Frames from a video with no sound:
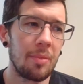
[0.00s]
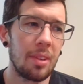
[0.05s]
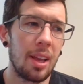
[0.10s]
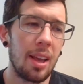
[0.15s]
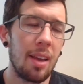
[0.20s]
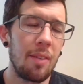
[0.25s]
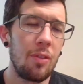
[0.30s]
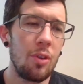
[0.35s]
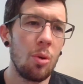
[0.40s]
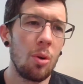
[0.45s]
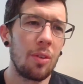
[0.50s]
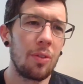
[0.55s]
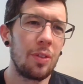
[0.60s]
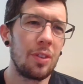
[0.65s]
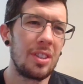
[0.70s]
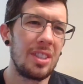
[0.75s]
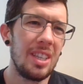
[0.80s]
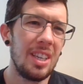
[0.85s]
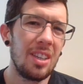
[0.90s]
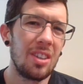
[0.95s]
If you are
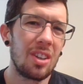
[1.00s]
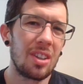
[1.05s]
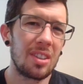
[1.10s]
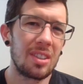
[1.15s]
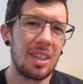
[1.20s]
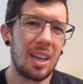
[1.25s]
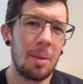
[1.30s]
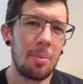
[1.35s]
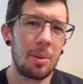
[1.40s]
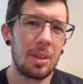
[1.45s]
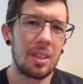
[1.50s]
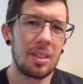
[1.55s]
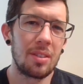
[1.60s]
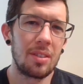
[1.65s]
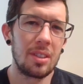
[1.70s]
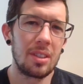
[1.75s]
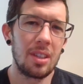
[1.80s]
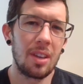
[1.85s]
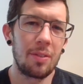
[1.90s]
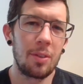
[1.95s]
fatigued all the time because of the
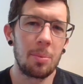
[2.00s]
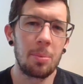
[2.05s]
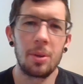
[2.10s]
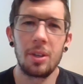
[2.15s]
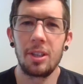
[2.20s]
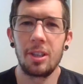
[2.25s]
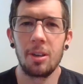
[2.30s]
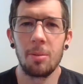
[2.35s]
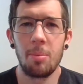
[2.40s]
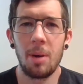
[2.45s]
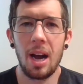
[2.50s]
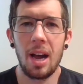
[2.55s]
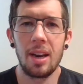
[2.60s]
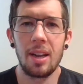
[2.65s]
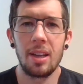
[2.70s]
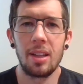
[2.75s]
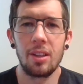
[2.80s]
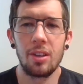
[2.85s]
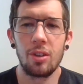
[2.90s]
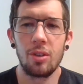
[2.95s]
stuff you're putting in your body
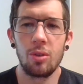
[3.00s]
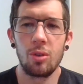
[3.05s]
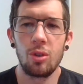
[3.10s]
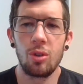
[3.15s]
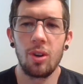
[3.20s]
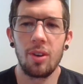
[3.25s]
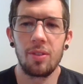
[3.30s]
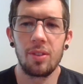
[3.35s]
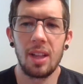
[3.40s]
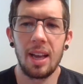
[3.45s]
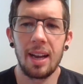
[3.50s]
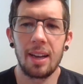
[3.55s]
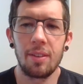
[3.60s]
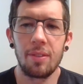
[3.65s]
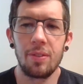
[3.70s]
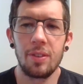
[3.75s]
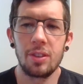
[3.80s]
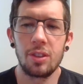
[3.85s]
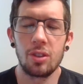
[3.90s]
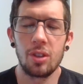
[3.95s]
and you have lack of
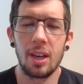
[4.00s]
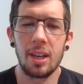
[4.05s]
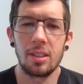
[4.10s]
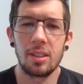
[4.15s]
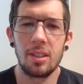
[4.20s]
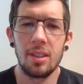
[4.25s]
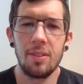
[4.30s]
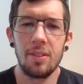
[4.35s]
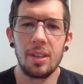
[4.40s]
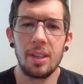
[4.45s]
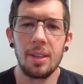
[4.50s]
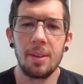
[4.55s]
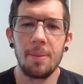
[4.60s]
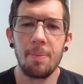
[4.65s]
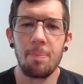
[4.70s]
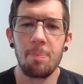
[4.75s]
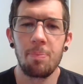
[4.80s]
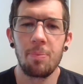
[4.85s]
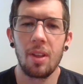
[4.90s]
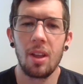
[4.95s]
physical activity,
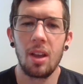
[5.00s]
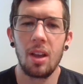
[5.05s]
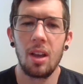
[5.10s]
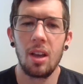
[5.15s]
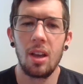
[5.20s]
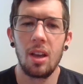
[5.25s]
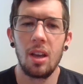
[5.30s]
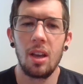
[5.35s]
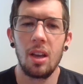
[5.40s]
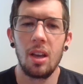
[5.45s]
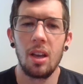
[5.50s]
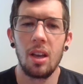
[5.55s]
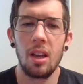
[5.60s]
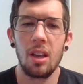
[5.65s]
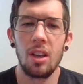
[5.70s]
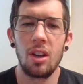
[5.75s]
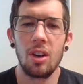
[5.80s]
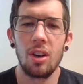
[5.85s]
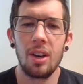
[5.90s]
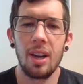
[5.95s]

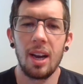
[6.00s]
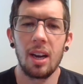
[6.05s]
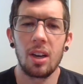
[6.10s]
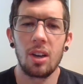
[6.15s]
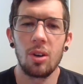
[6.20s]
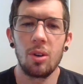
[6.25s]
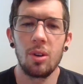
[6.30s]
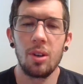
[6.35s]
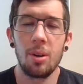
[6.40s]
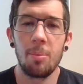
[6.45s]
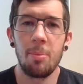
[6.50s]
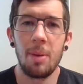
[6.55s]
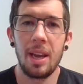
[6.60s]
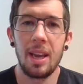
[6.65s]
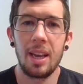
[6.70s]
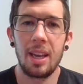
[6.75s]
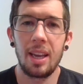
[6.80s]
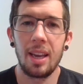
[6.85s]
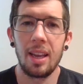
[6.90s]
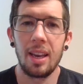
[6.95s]
you're not going to
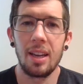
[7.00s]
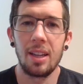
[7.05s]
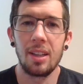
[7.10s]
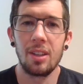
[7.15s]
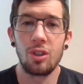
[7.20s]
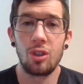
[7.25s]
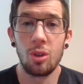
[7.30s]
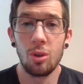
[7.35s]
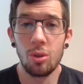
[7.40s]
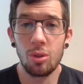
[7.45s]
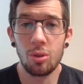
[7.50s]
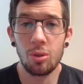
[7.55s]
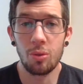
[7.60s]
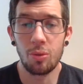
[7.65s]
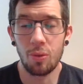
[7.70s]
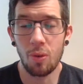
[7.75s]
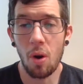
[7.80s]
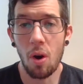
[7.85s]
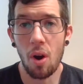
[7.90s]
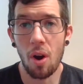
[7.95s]
make it too
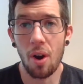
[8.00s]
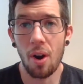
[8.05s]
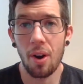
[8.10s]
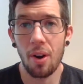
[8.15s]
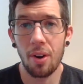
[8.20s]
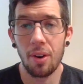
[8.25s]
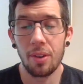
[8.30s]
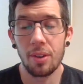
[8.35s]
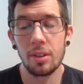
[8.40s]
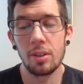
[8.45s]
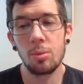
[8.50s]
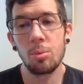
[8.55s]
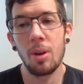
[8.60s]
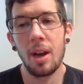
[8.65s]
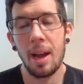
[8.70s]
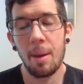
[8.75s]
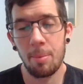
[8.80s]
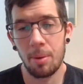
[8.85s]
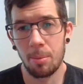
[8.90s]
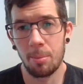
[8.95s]
far. This is what
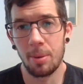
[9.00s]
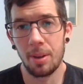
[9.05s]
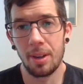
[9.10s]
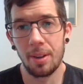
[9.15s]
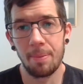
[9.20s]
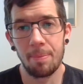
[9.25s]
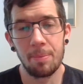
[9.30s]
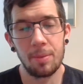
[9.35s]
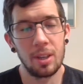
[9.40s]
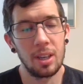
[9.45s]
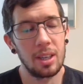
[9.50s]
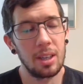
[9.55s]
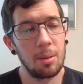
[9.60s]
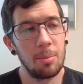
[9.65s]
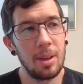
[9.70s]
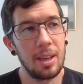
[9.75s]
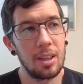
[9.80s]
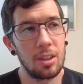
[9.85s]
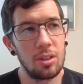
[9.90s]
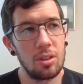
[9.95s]
happened to me. You're not going to
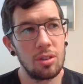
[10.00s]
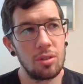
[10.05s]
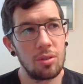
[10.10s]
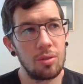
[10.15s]
make it too